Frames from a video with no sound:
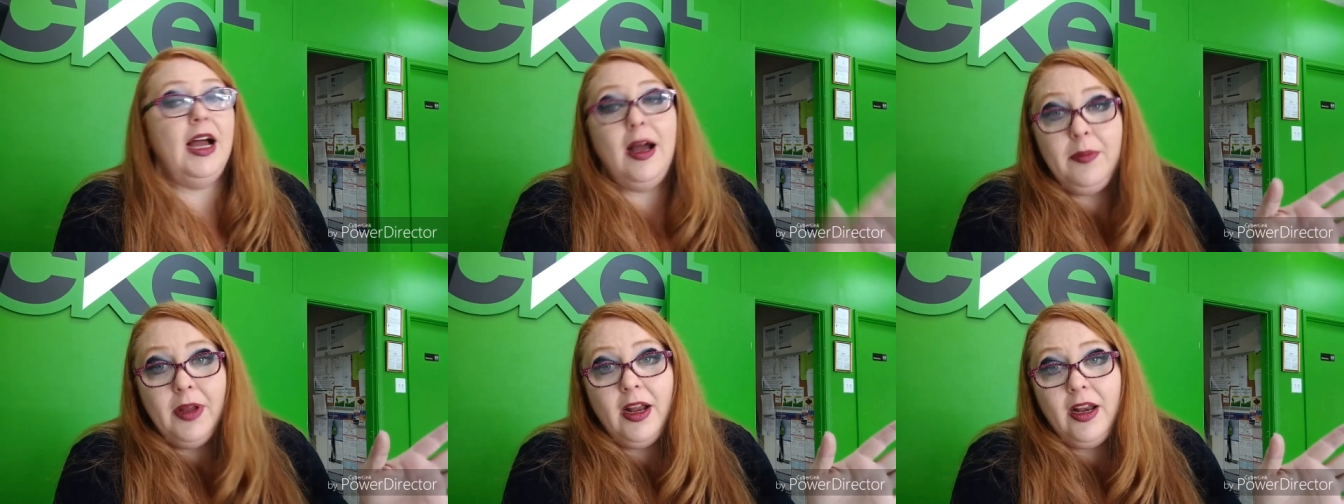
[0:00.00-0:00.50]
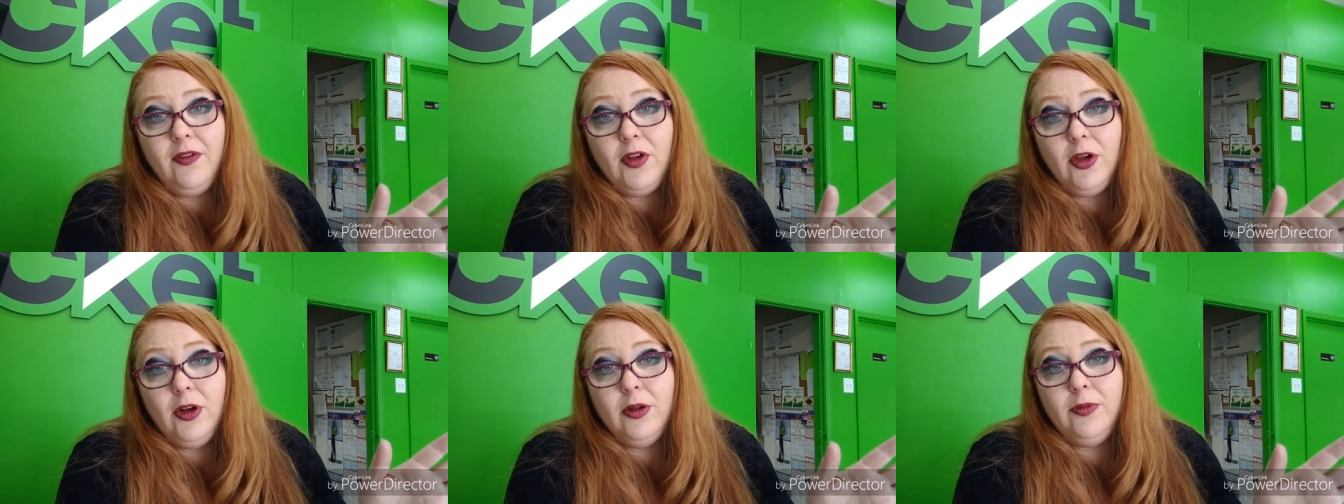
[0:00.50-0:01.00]
I'm not
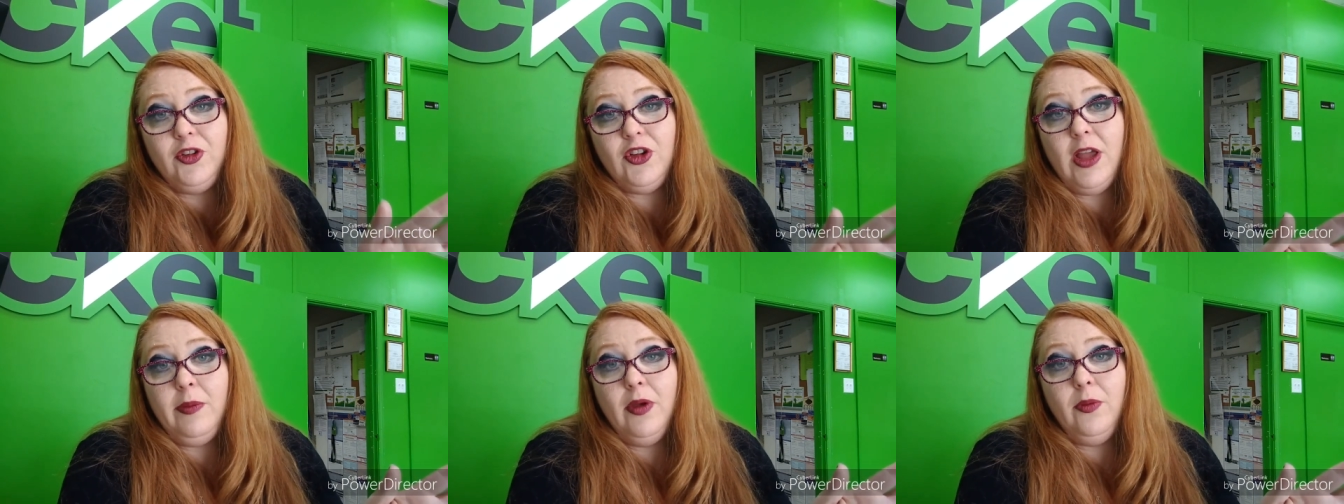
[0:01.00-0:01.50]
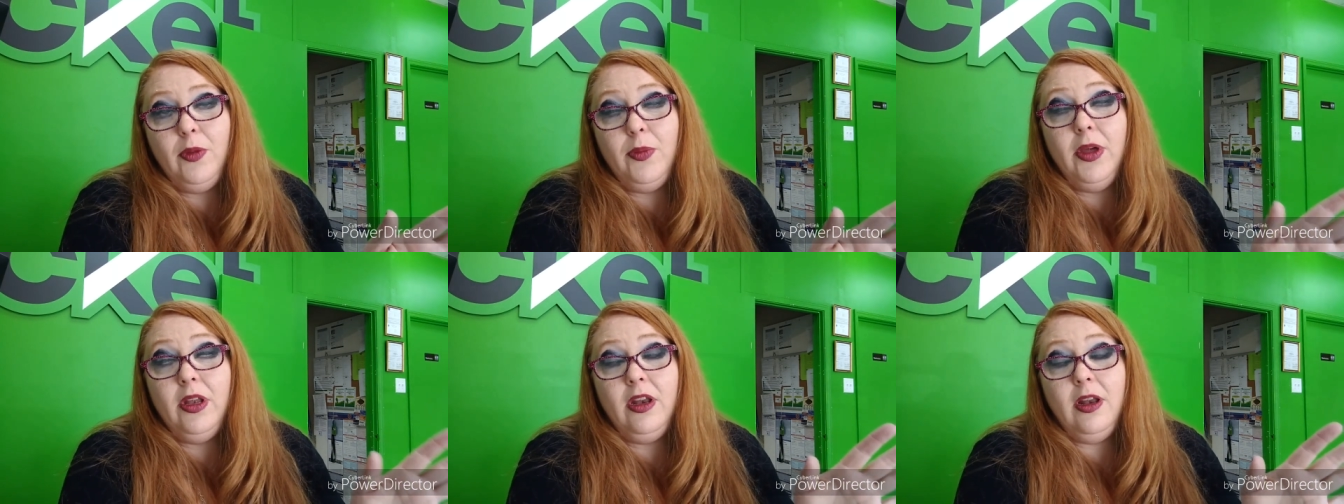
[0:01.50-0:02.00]
even going to shame it with
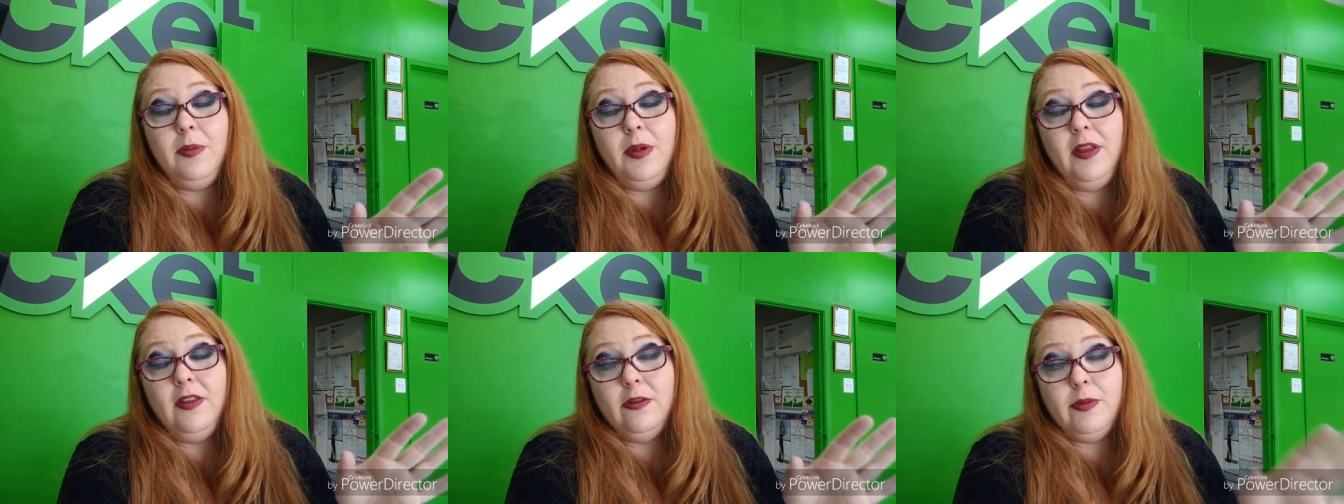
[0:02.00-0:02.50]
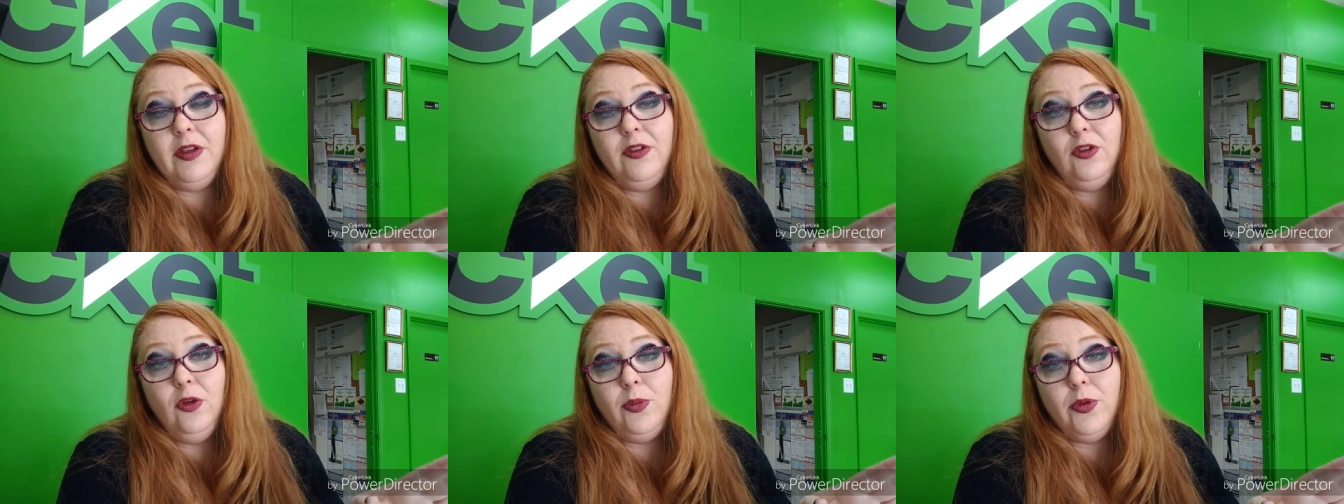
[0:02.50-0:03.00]
putting it up against my
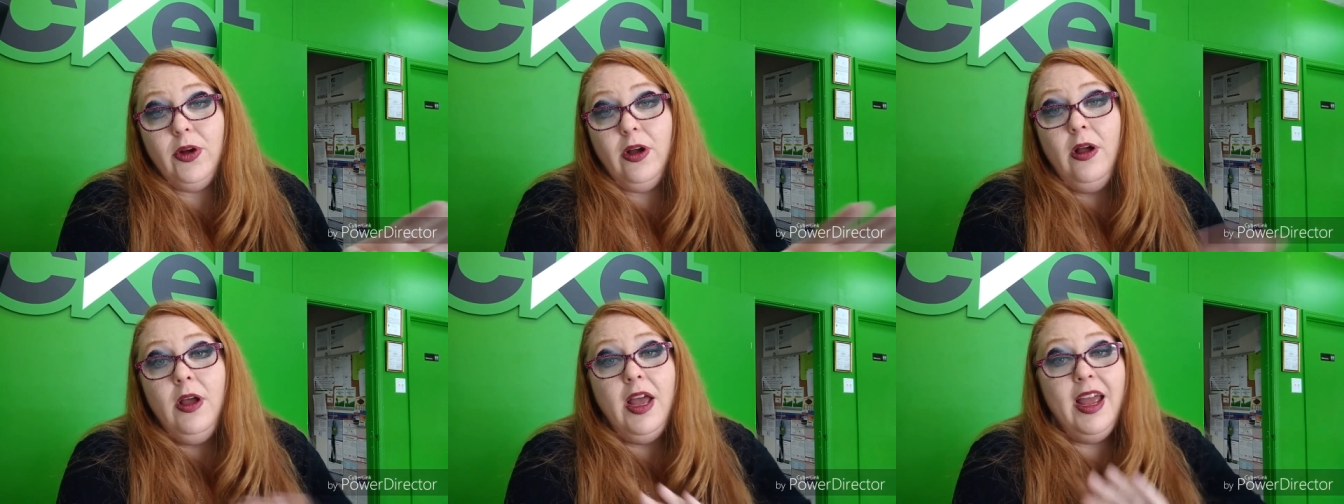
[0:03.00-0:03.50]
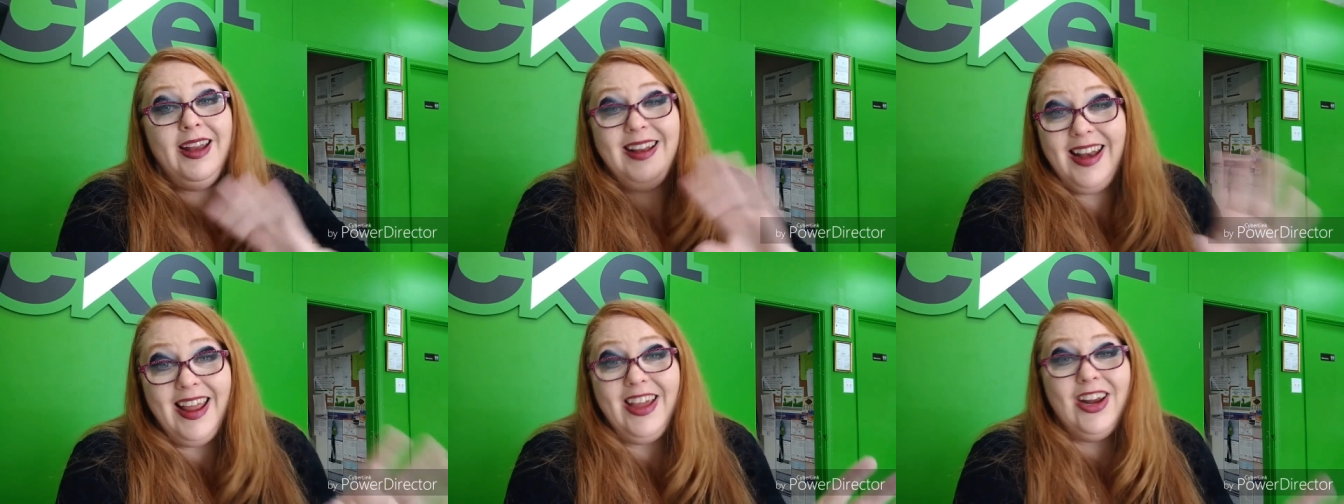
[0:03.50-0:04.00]
Supra, and
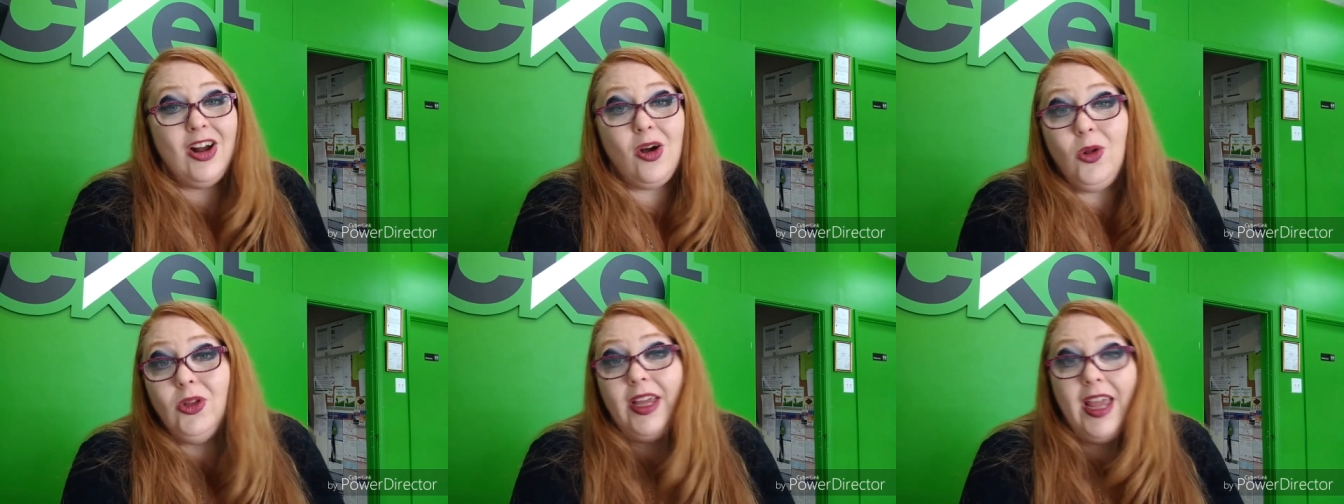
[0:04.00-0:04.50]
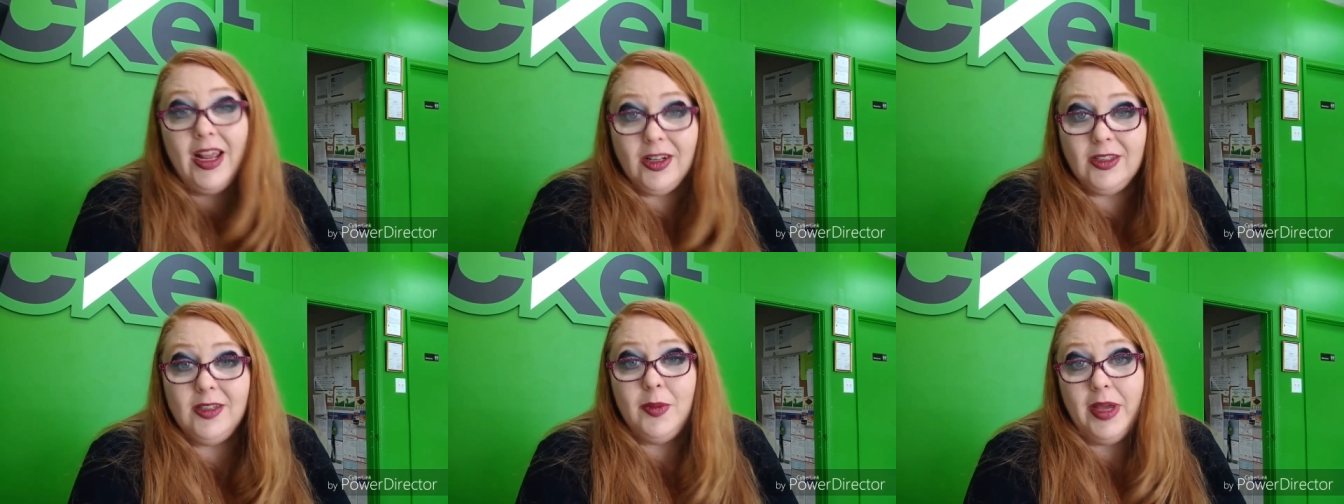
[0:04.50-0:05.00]
it ain't going to hold a
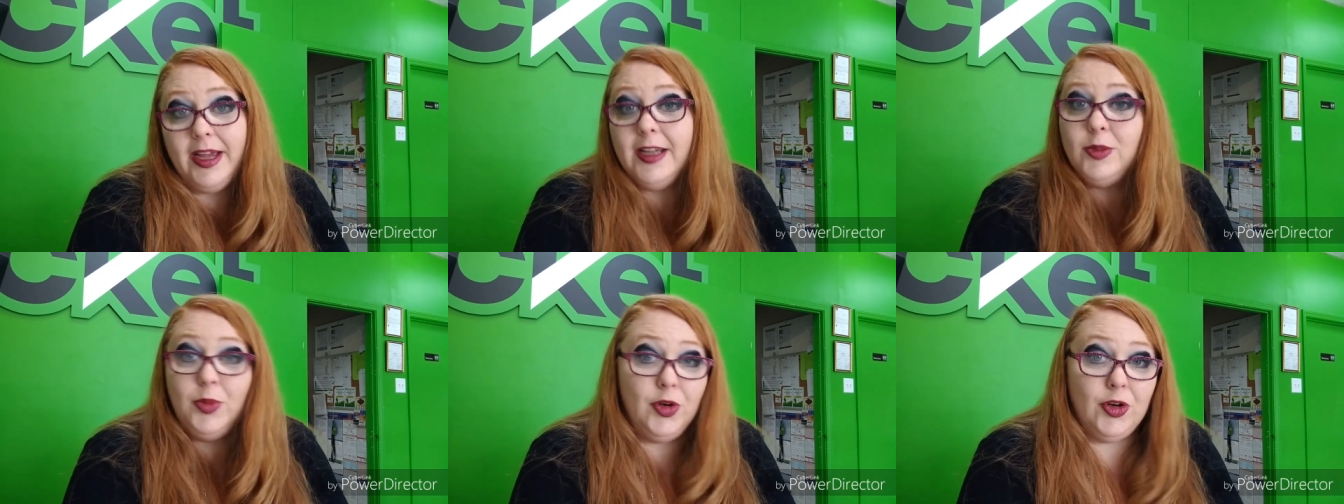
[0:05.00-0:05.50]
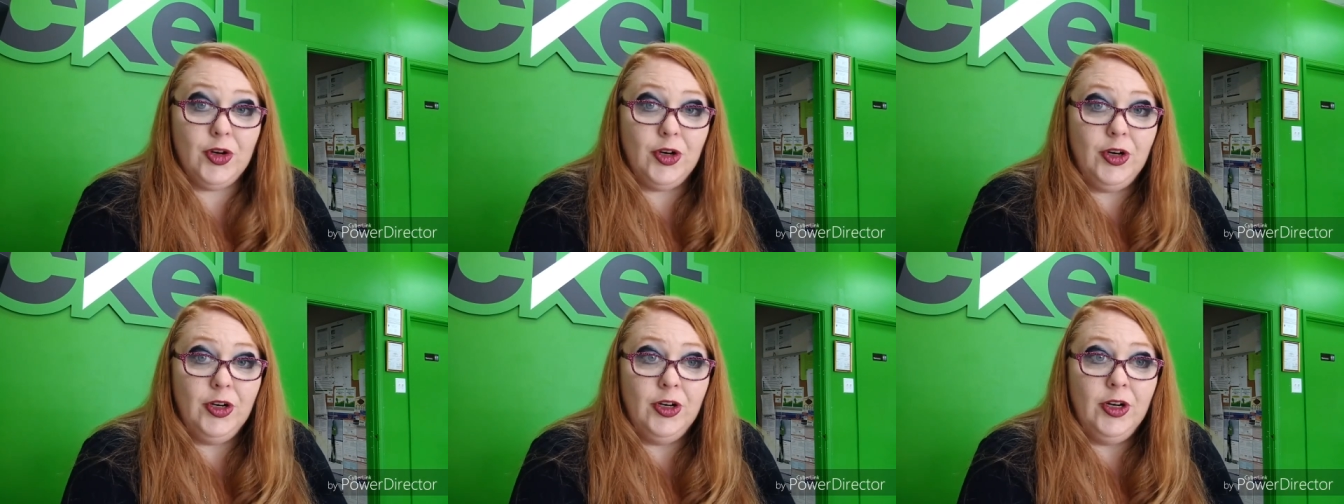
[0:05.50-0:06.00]
candle to my X
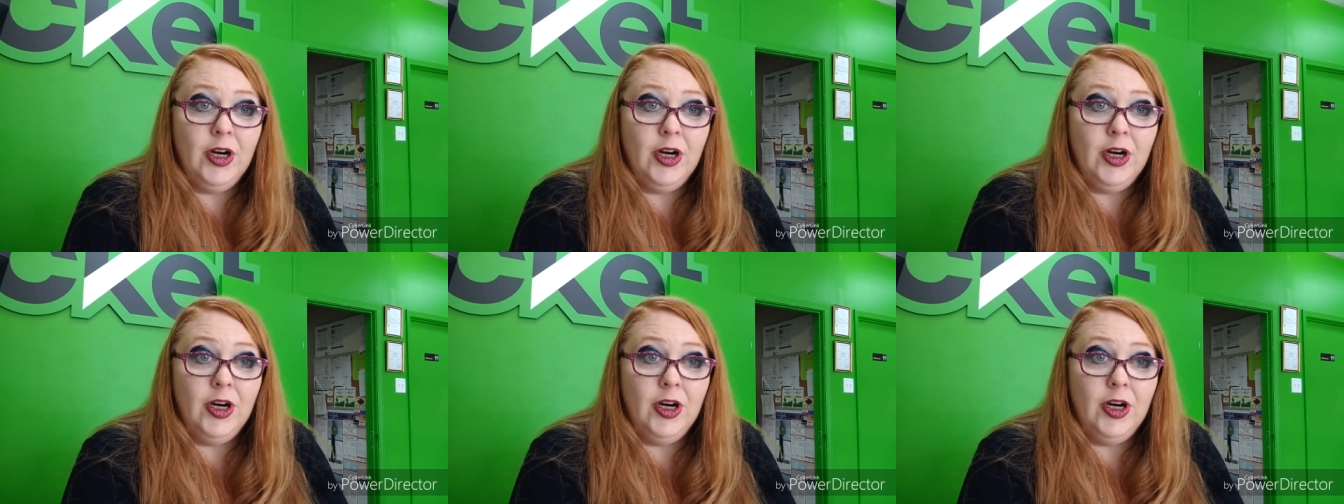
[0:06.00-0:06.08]
Pure.